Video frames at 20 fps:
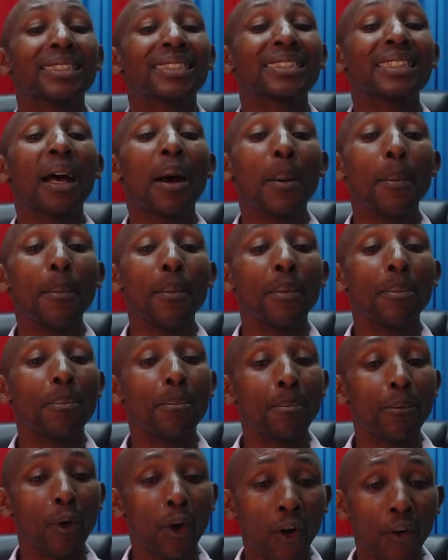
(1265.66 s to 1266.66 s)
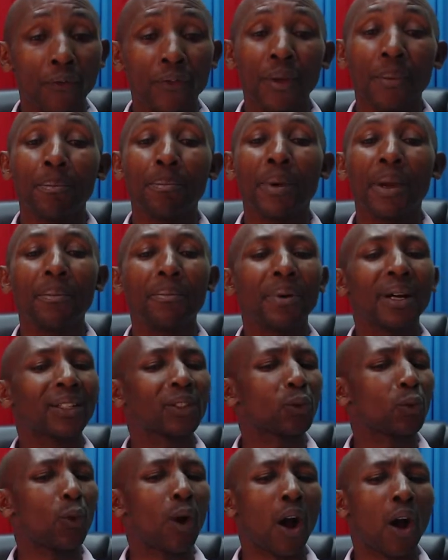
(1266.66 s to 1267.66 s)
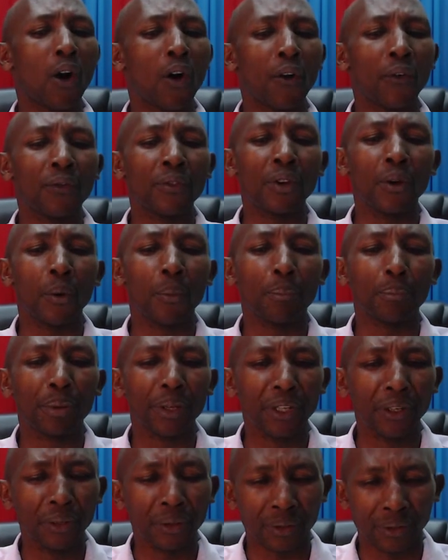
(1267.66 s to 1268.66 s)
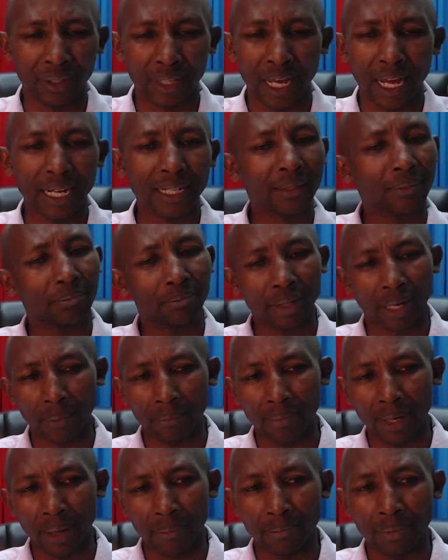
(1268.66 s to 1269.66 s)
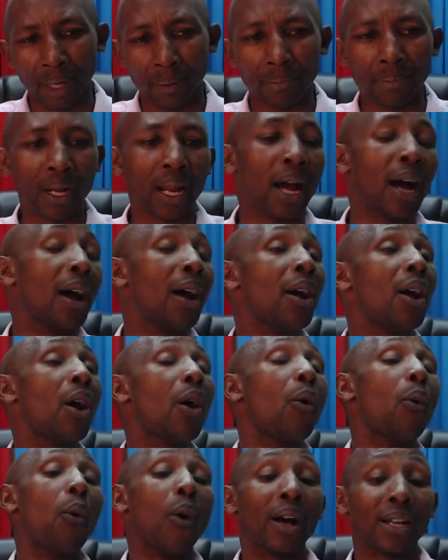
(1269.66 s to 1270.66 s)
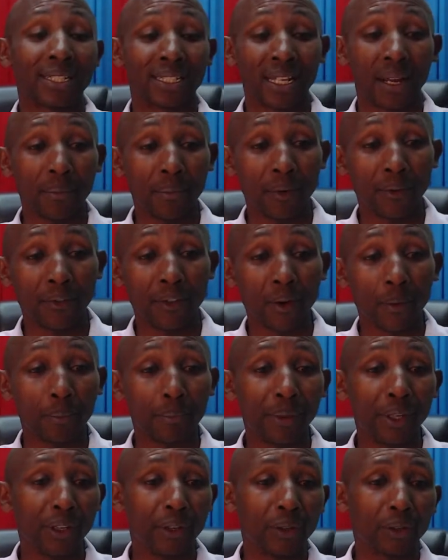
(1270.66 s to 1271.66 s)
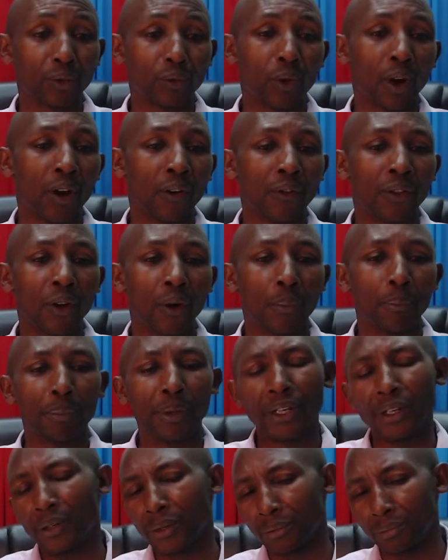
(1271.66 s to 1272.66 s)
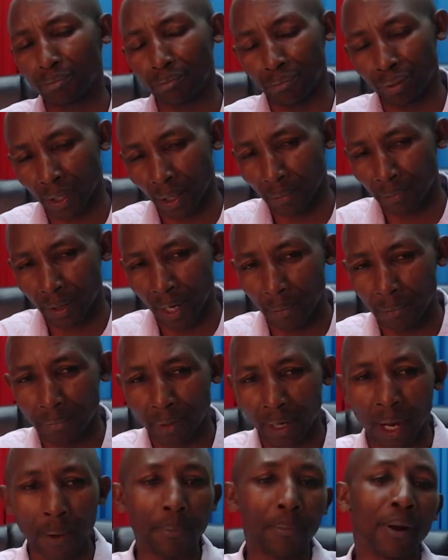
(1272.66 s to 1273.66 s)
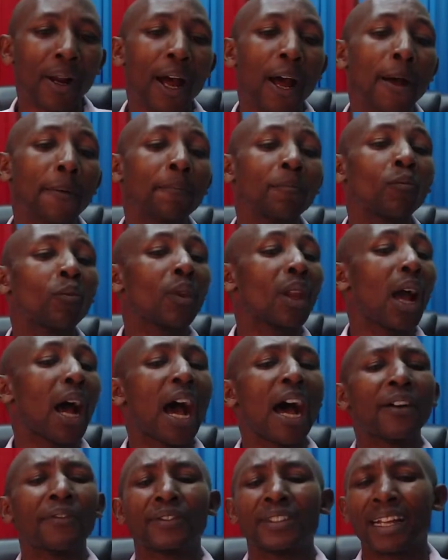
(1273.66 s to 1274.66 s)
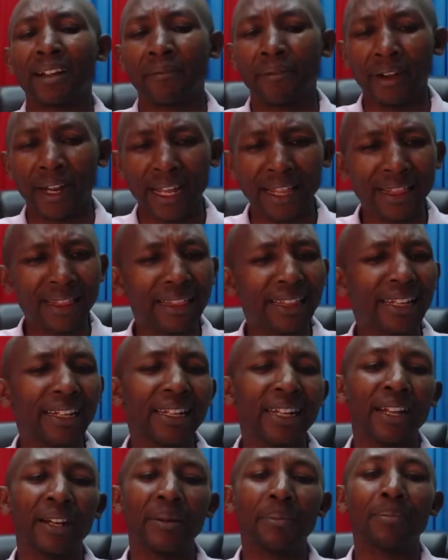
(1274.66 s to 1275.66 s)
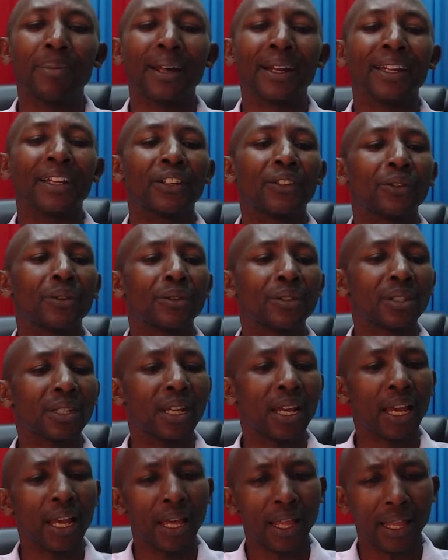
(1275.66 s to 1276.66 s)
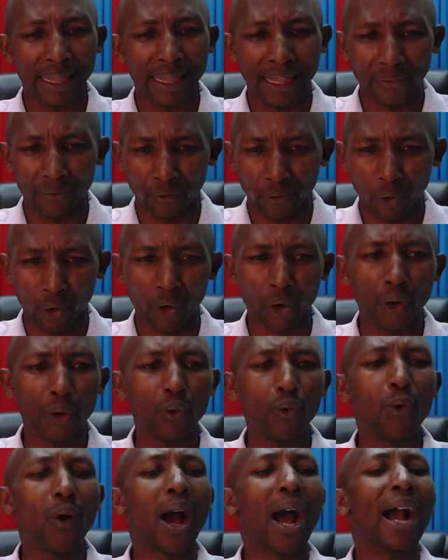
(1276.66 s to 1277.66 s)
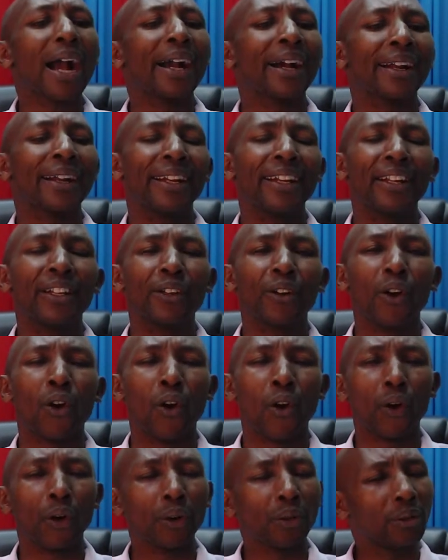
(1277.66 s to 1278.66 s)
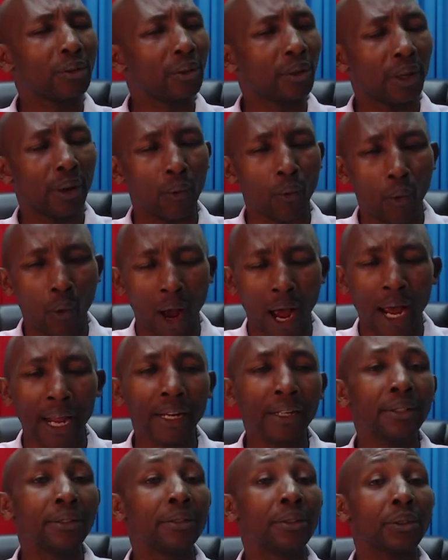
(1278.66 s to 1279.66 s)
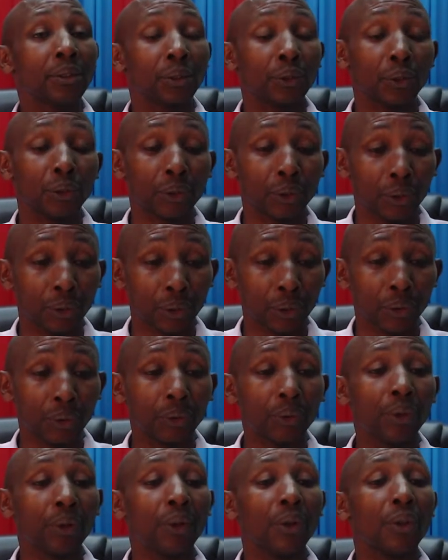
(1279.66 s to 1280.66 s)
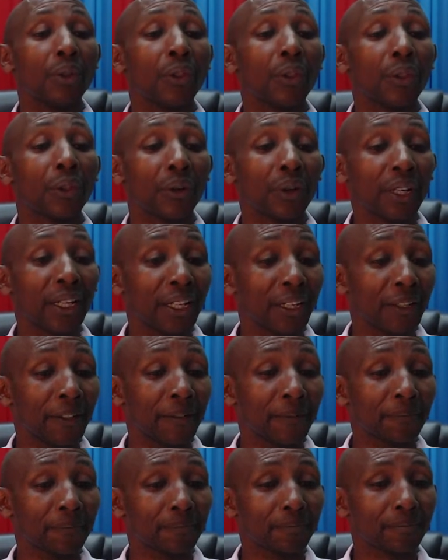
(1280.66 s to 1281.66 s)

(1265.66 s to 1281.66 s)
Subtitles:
Some of the members were of the opinion that blah blah blah blah, while some of the opinions were of the opinion blah blah blah blah. After the deliberations, the following were agreed on: 1, 2, 3.